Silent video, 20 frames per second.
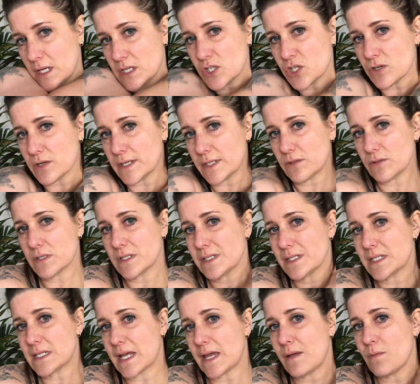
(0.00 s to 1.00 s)
Try not to
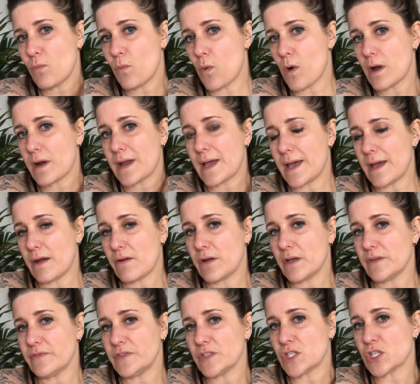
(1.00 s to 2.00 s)
stay in one
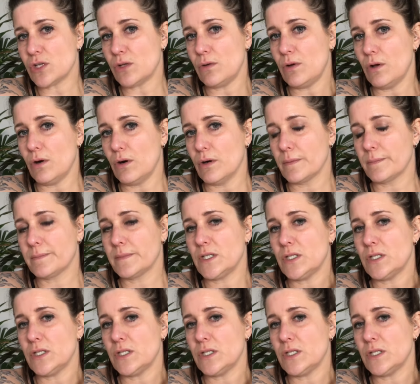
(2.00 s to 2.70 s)
area for too long.